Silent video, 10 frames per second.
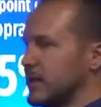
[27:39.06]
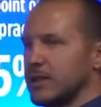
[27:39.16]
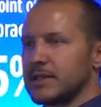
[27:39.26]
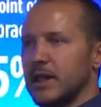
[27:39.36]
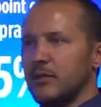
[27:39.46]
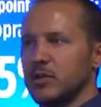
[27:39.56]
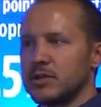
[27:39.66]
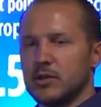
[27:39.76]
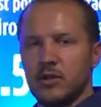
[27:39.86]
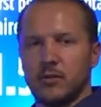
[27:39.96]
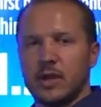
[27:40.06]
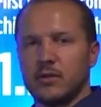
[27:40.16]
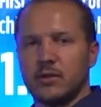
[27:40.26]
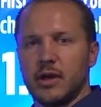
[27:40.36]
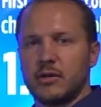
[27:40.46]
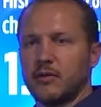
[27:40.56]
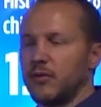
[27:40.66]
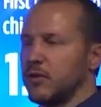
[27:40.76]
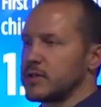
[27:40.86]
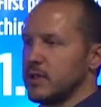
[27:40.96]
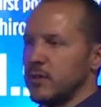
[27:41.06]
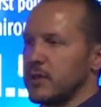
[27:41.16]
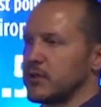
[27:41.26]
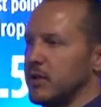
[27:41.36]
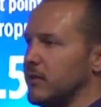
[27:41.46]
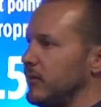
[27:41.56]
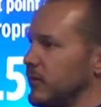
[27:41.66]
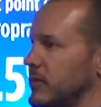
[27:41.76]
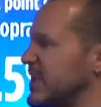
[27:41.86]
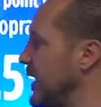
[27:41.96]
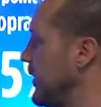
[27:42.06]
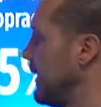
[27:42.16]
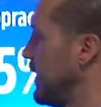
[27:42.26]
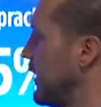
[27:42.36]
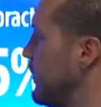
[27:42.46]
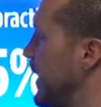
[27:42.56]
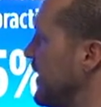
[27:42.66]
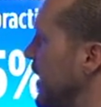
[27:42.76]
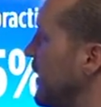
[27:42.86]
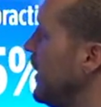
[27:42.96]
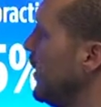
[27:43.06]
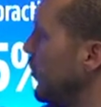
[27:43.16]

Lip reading: of the time you see your medical doctor first, and I'm not trying to say anything negative about that,